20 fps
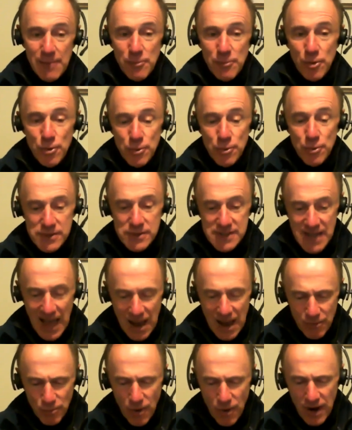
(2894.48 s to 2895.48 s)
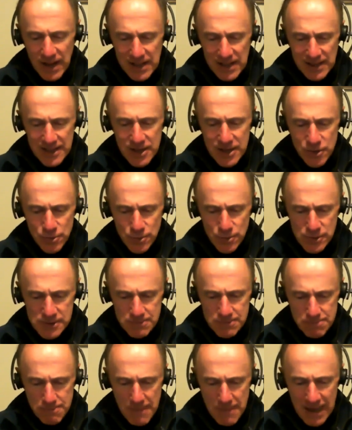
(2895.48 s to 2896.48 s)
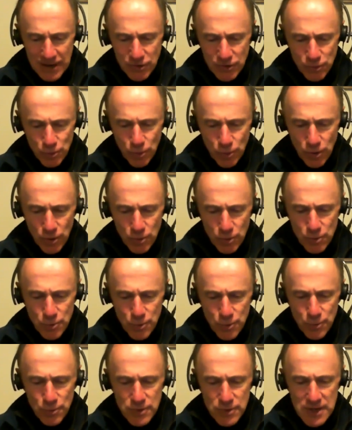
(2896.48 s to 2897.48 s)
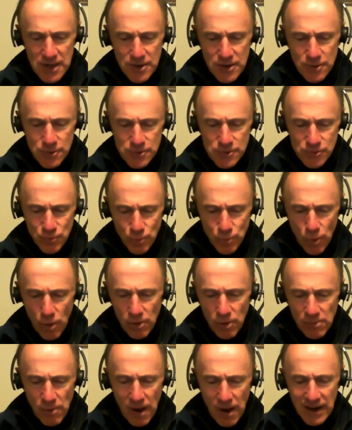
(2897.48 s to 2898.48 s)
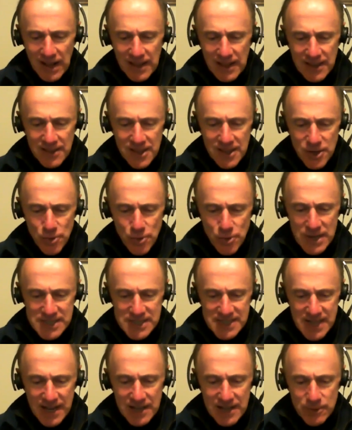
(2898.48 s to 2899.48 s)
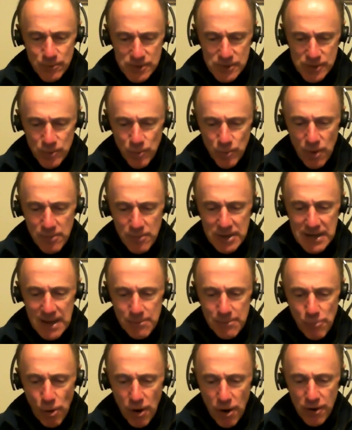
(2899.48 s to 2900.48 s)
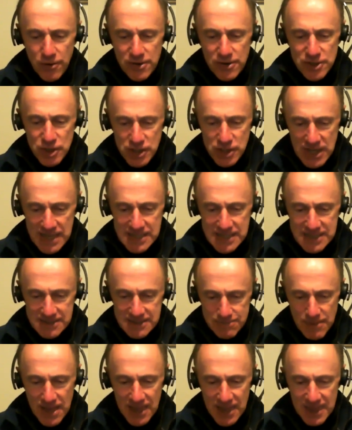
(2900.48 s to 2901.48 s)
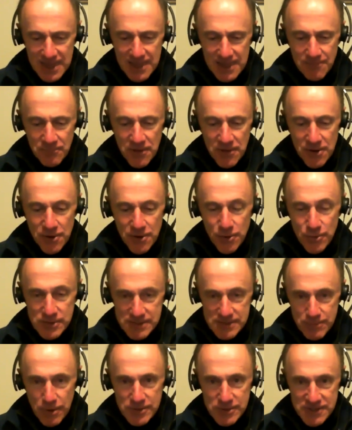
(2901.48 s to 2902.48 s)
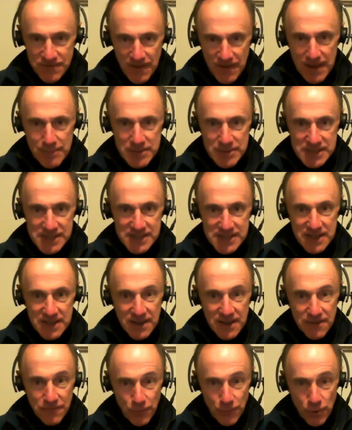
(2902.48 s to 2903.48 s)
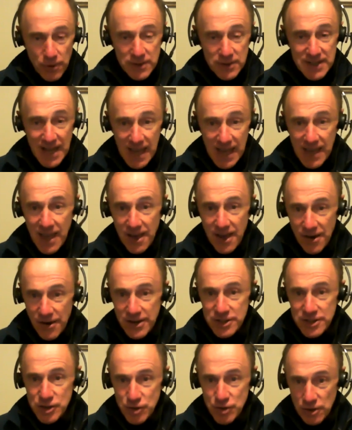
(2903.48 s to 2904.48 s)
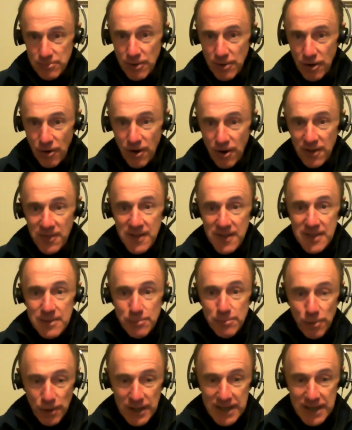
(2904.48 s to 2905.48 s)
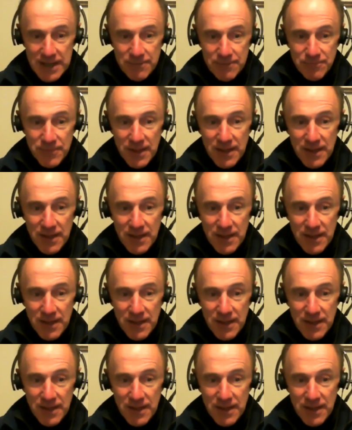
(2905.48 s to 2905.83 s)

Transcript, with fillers: who's ironically, whose mentor, whose role model in the US Senate was a woman named Margaret Chase Smith, who is most famous for taking on Joe McCarthy, the bully.